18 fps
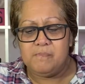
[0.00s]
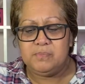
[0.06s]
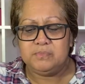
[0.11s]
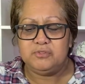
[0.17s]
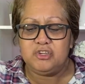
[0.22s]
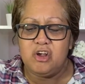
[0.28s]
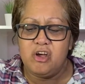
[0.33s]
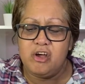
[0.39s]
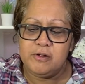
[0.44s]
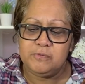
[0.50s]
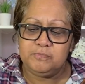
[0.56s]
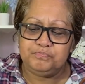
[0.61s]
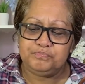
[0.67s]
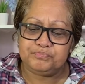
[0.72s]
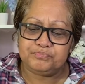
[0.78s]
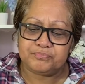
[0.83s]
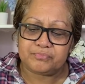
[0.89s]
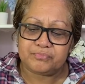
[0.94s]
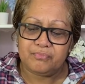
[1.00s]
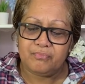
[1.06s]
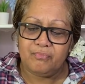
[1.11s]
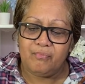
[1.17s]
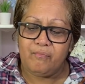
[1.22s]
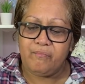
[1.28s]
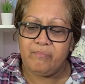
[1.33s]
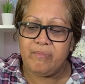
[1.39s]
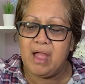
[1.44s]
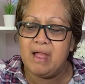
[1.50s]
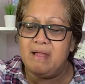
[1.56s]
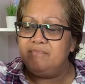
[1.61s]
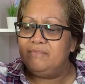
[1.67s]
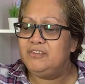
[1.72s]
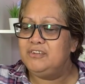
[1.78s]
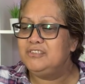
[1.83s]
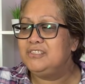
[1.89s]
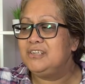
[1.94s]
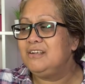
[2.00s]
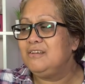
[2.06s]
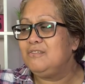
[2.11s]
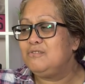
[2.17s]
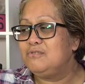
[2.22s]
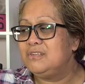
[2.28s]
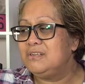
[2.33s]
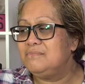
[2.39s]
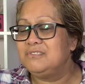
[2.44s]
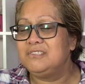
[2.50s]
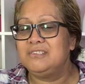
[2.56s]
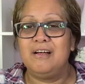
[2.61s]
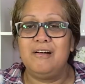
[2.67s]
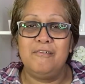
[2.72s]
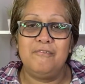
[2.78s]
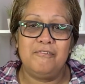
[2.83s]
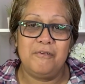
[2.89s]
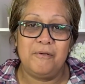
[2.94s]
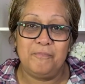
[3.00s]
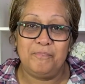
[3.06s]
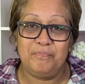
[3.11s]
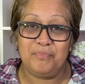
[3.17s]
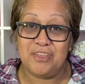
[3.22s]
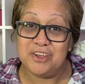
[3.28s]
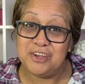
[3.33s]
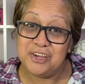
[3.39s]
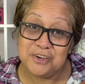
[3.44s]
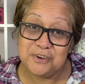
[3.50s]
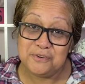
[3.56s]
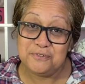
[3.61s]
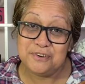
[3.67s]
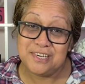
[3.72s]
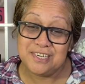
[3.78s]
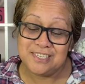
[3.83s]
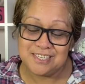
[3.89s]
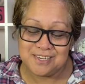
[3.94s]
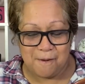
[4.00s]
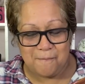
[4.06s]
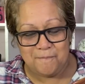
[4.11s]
So New Zealand called themselves Kiwis.